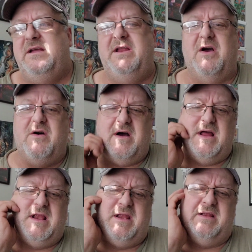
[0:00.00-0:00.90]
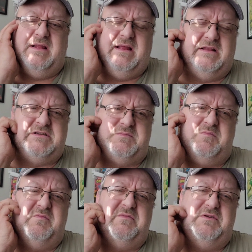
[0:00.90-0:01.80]
you know, and
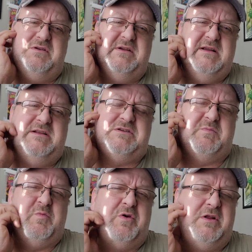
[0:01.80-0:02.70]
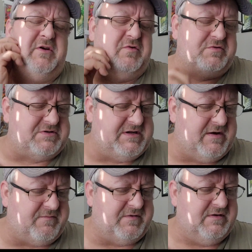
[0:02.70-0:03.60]
some really cool
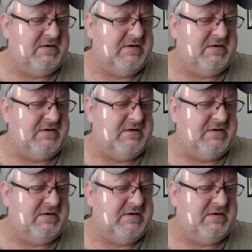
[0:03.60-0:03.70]
stuff.